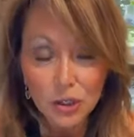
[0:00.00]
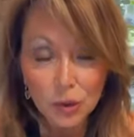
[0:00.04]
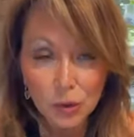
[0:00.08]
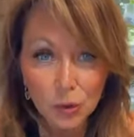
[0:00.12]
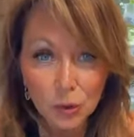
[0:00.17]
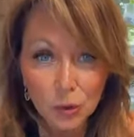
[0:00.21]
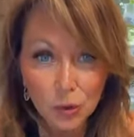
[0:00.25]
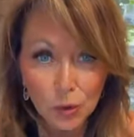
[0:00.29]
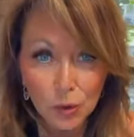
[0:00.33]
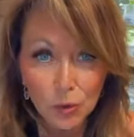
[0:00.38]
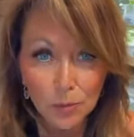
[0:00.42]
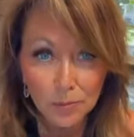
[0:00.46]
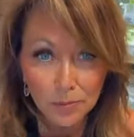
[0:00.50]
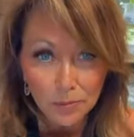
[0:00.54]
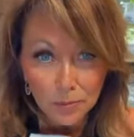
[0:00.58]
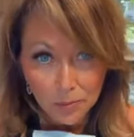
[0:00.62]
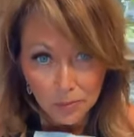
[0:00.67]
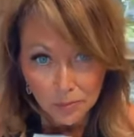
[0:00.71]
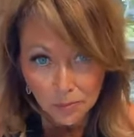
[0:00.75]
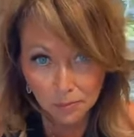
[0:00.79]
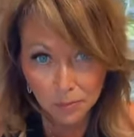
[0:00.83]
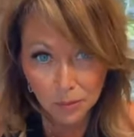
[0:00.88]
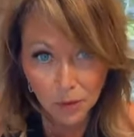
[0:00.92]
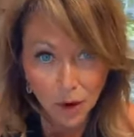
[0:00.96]
new
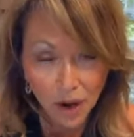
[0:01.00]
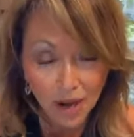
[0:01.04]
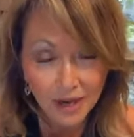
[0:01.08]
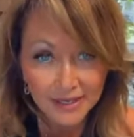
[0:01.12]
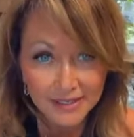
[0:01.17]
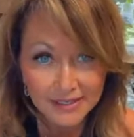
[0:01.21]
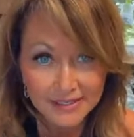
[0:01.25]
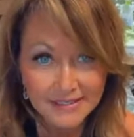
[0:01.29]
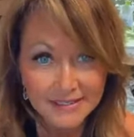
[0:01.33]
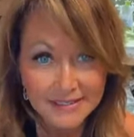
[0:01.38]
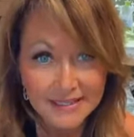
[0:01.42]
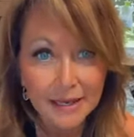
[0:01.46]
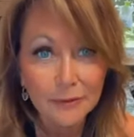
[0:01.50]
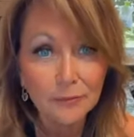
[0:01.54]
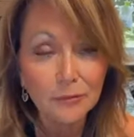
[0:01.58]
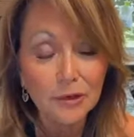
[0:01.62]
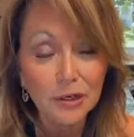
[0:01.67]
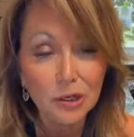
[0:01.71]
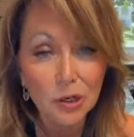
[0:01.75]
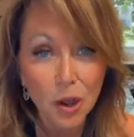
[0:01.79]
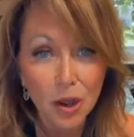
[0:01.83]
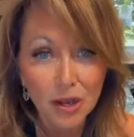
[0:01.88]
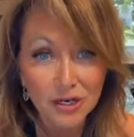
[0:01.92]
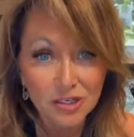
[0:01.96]
products that
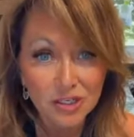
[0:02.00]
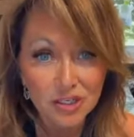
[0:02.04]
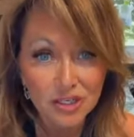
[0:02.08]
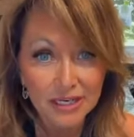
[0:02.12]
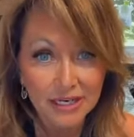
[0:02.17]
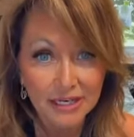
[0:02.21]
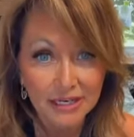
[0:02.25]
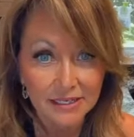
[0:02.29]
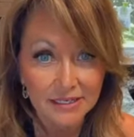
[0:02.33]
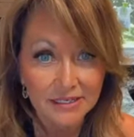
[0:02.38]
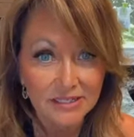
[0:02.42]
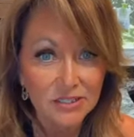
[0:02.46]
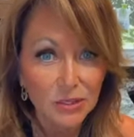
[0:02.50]
we're launching.